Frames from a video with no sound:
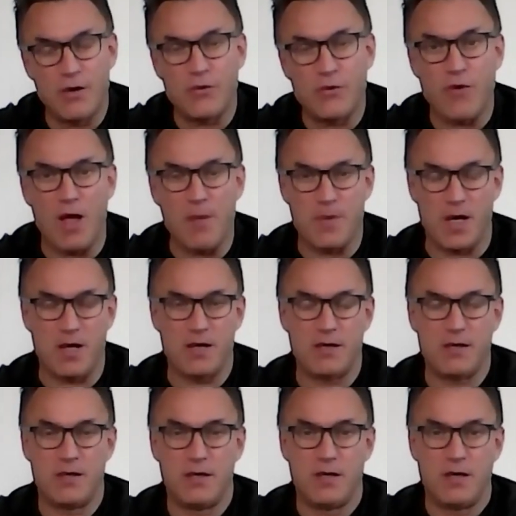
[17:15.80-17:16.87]
grammar,
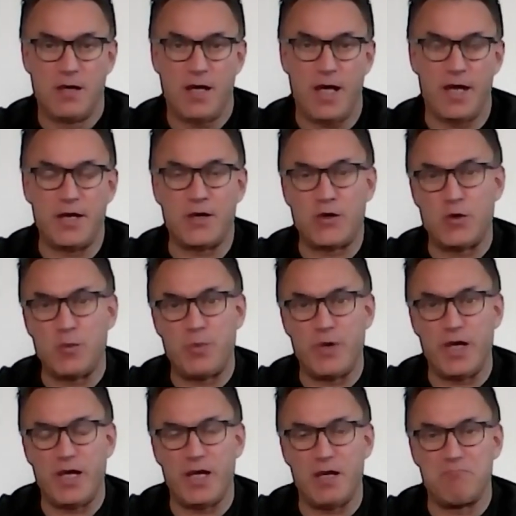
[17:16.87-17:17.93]
and it could
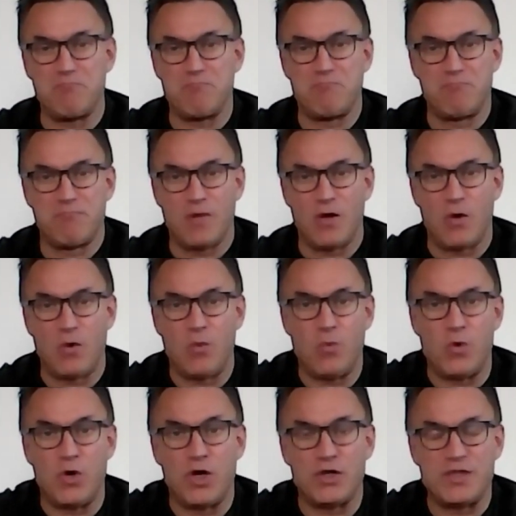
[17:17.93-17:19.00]
be
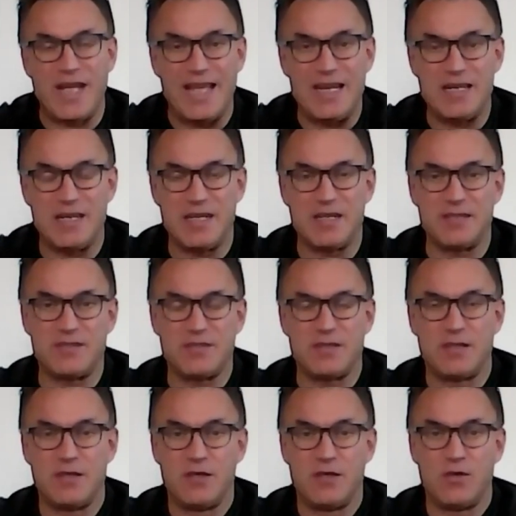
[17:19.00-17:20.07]
word
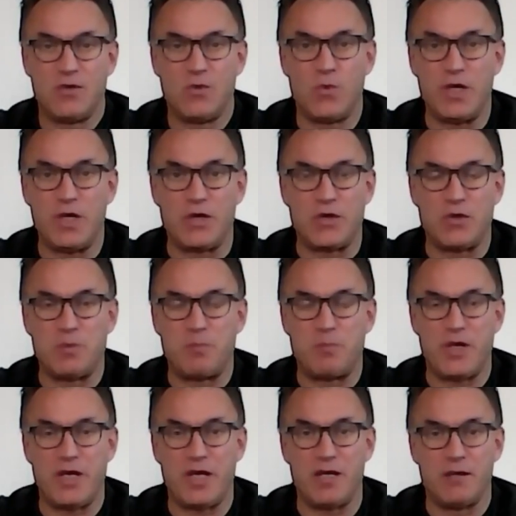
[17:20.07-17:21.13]
endings, or it could
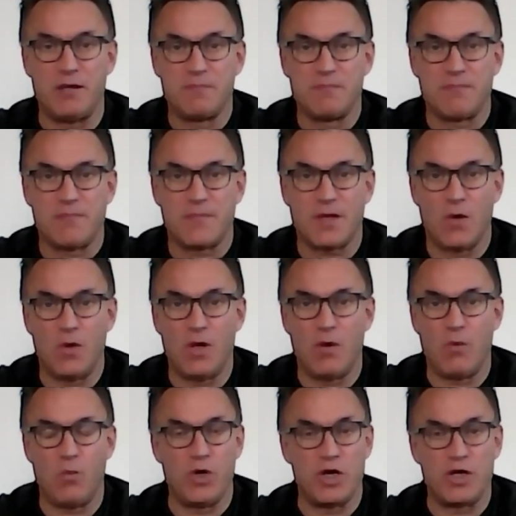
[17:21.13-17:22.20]
be
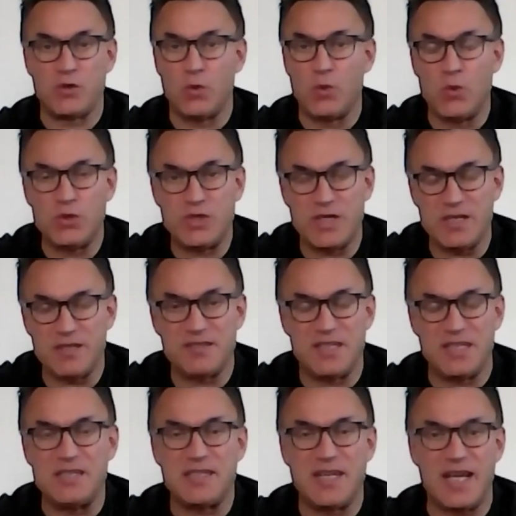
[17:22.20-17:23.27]
word order,
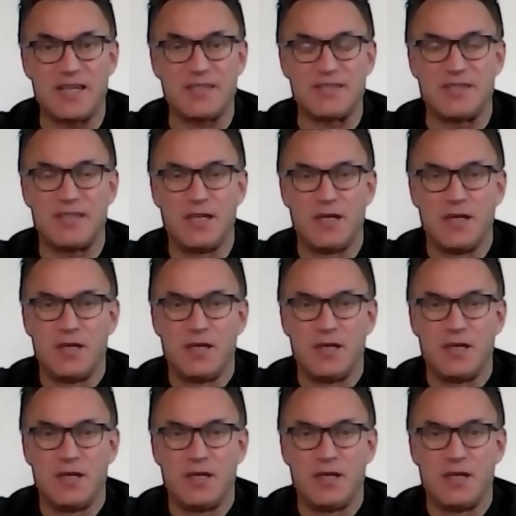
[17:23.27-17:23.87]
syntax.